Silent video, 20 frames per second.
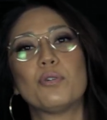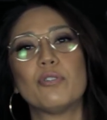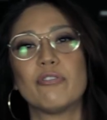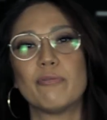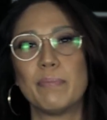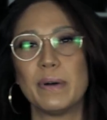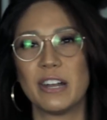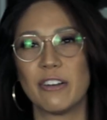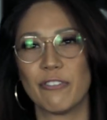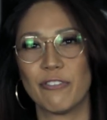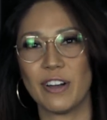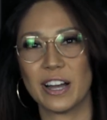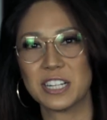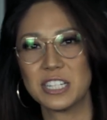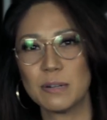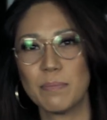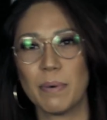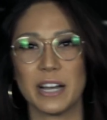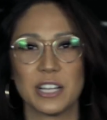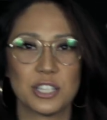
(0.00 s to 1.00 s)
who've been
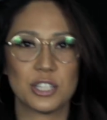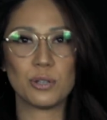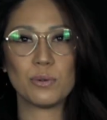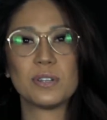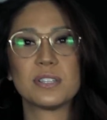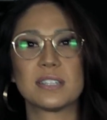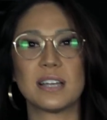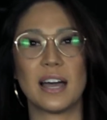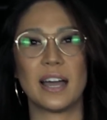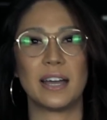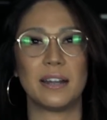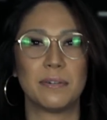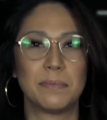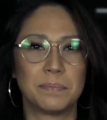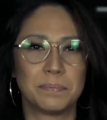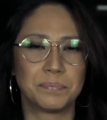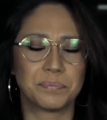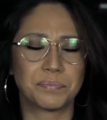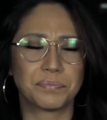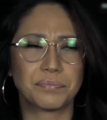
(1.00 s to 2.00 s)
affected by suicide,